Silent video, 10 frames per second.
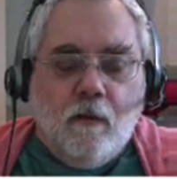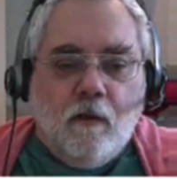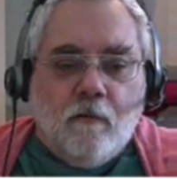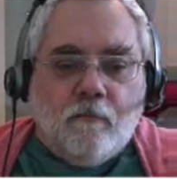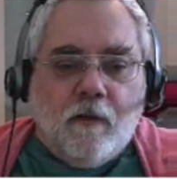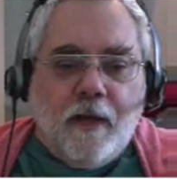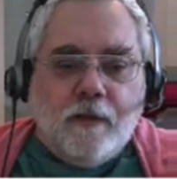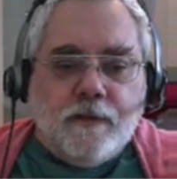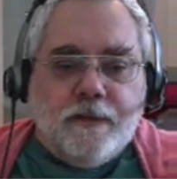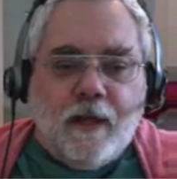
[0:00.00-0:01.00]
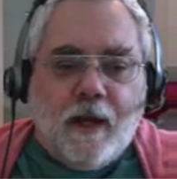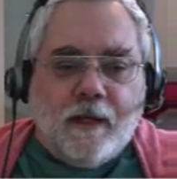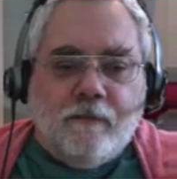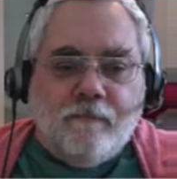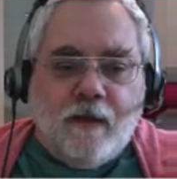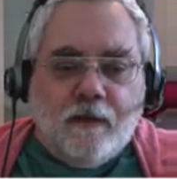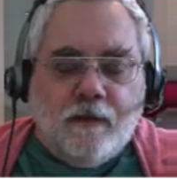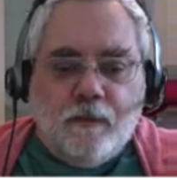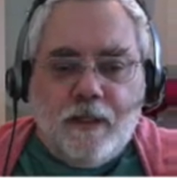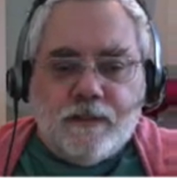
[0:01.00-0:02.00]
For energy
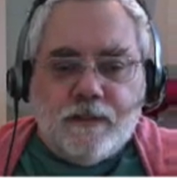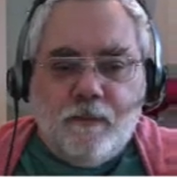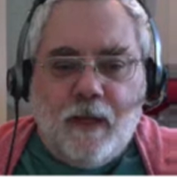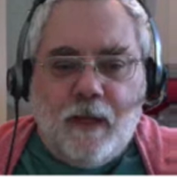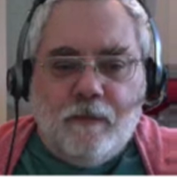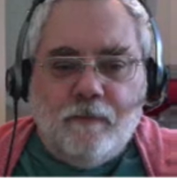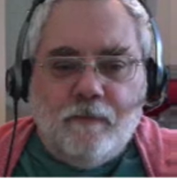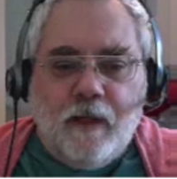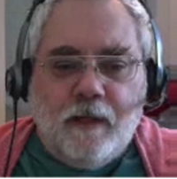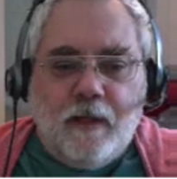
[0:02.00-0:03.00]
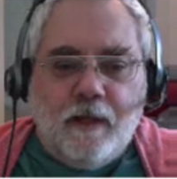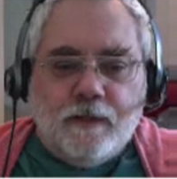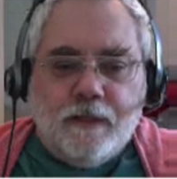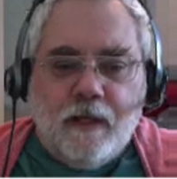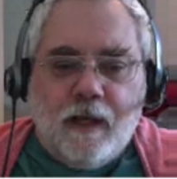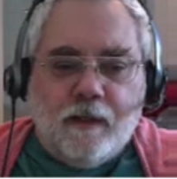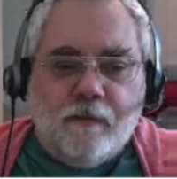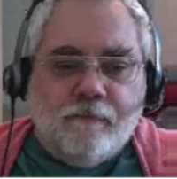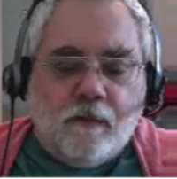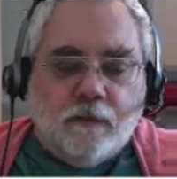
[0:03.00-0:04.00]
eigenvalue E sub n and energy
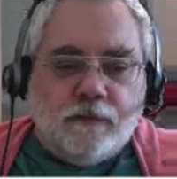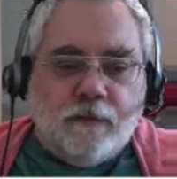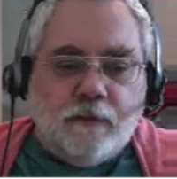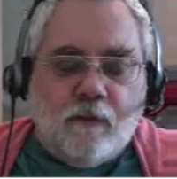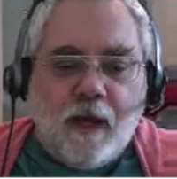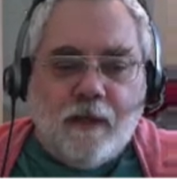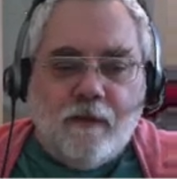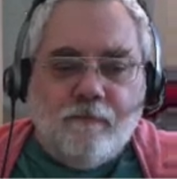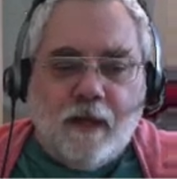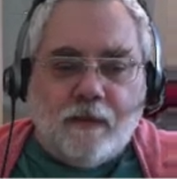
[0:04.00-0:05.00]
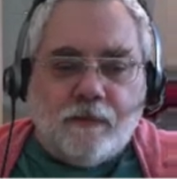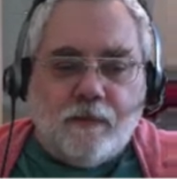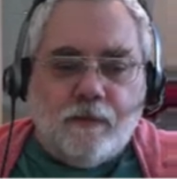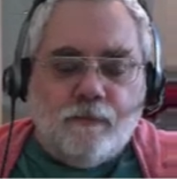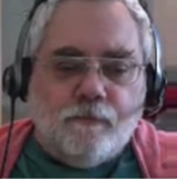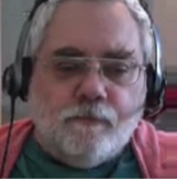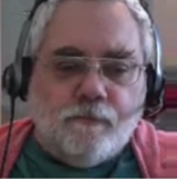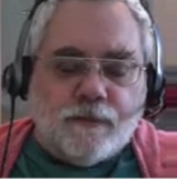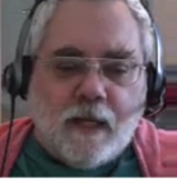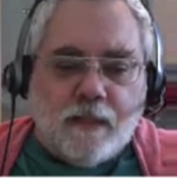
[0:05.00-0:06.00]
eigenfunction or eigenvector
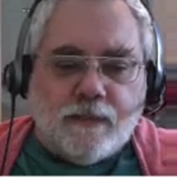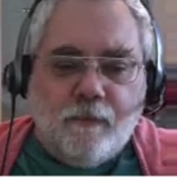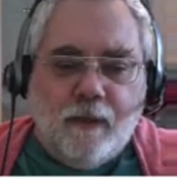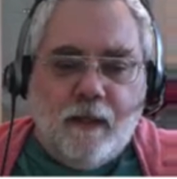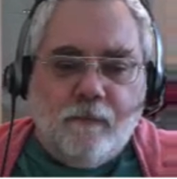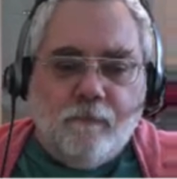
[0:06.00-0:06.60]
psi sub n,